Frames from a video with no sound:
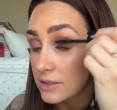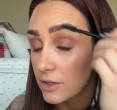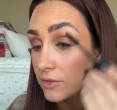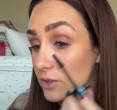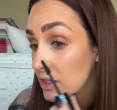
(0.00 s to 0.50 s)

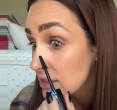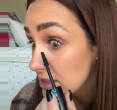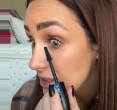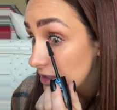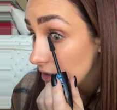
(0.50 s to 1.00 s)
So if you
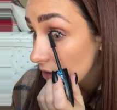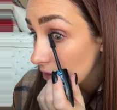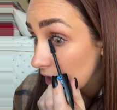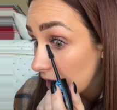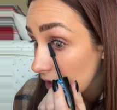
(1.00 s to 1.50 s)
guys didn't
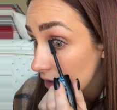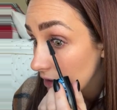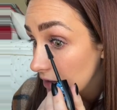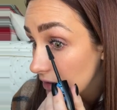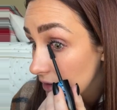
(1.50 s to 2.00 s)
know that,
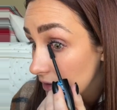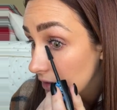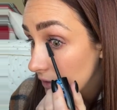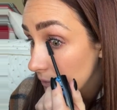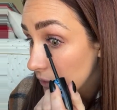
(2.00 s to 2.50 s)

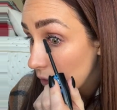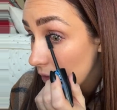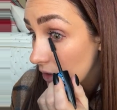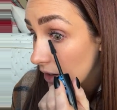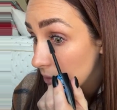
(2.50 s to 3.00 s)
go
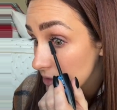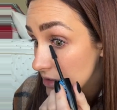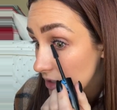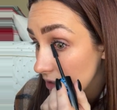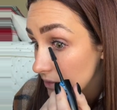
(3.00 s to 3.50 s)
on
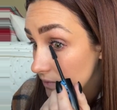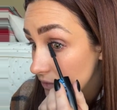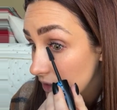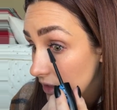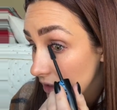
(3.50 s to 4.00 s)
Amazon
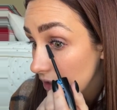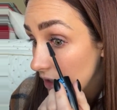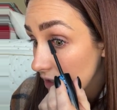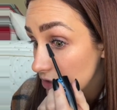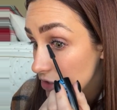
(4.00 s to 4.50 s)

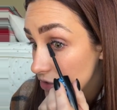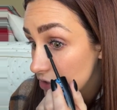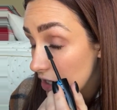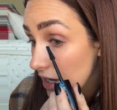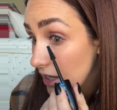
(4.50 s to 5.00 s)
and just
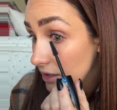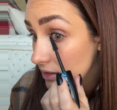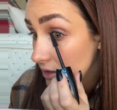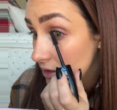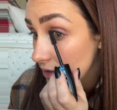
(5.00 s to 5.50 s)
try
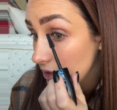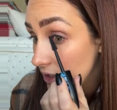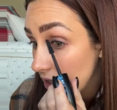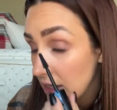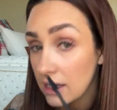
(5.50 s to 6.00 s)

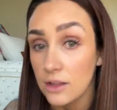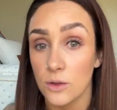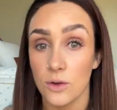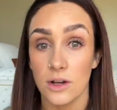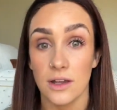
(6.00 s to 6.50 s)
literally any
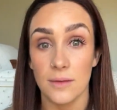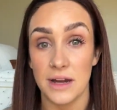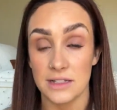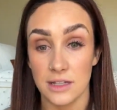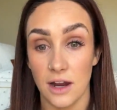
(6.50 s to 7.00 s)
L'Oreal
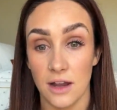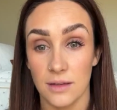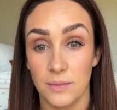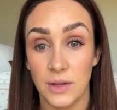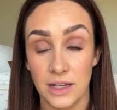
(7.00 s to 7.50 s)
mascara
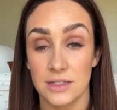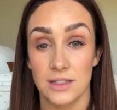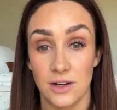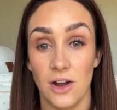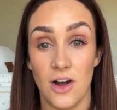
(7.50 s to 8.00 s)
because
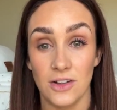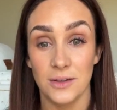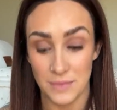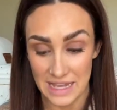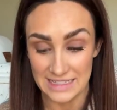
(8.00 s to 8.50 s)
they're all
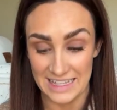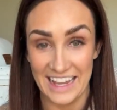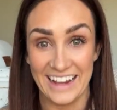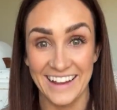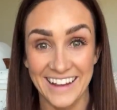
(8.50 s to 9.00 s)

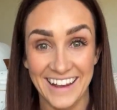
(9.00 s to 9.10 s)
amazing.